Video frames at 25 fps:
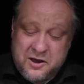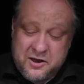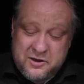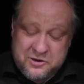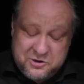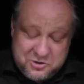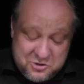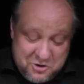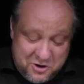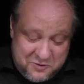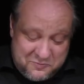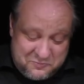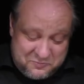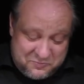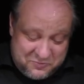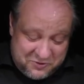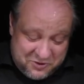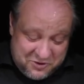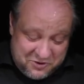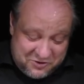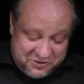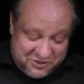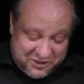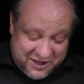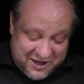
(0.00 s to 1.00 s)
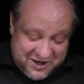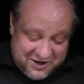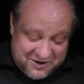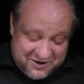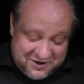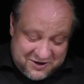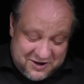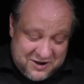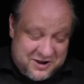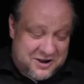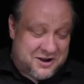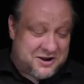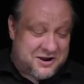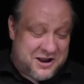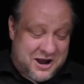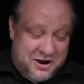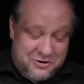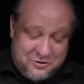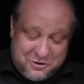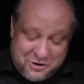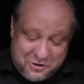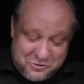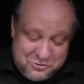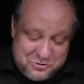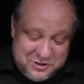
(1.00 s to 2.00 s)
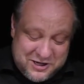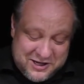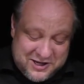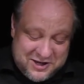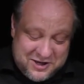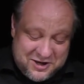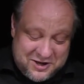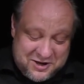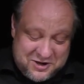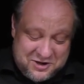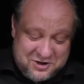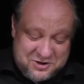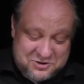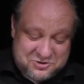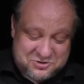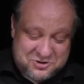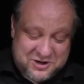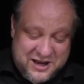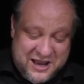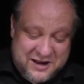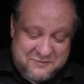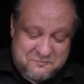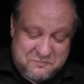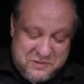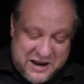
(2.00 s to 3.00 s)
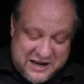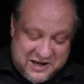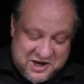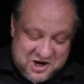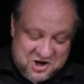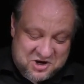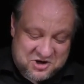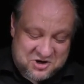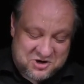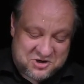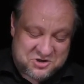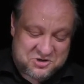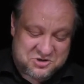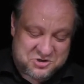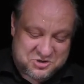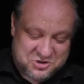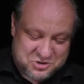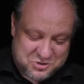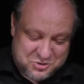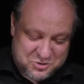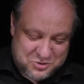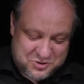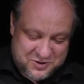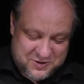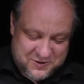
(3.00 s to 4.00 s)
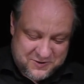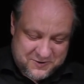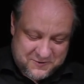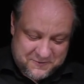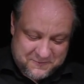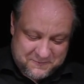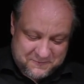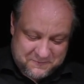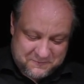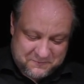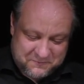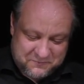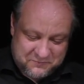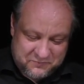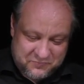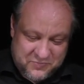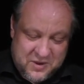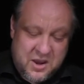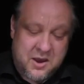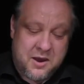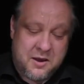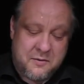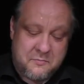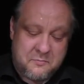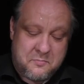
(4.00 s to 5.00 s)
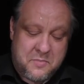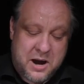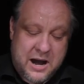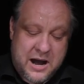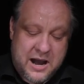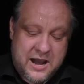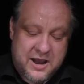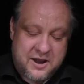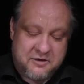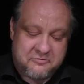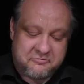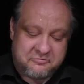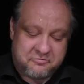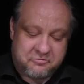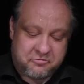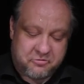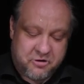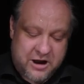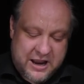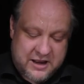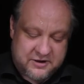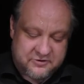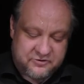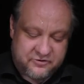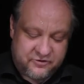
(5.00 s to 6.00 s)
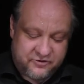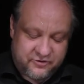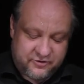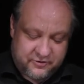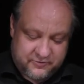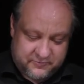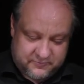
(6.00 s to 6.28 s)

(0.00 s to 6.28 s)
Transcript: Your, your thing now only to get better soon. My friend.